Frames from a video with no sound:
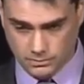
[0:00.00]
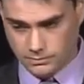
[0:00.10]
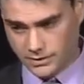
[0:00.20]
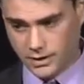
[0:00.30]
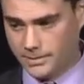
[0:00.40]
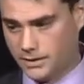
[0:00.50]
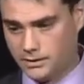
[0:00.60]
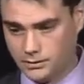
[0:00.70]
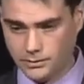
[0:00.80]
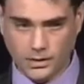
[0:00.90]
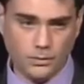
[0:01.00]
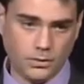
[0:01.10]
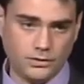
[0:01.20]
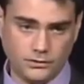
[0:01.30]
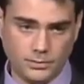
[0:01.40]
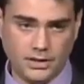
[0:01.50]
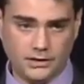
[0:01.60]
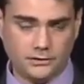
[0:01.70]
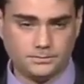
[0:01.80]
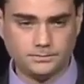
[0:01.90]
think about it. The real world is a
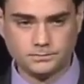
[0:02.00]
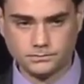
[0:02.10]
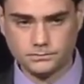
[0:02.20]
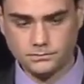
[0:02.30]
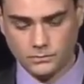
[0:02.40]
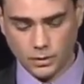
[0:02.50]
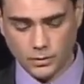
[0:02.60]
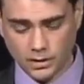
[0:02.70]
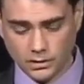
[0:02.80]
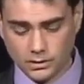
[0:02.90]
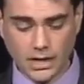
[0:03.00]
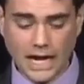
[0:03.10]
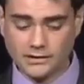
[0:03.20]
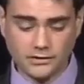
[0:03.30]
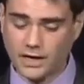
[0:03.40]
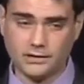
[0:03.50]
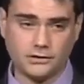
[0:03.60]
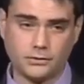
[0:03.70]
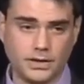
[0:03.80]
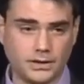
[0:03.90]
place where God designed it
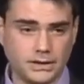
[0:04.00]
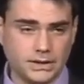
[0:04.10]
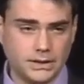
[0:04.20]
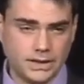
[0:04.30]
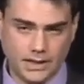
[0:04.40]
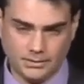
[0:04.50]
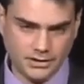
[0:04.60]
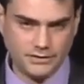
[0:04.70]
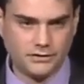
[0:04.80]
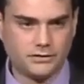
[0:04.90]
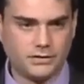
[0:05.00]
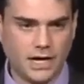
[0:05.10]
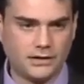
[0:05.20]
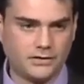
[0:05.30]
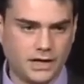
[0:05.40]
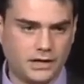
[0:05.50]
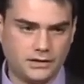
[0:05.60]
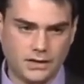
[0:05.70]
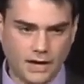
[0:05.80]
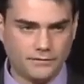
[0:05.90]
this way. I believe this. God designed
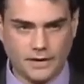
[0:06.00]
it not for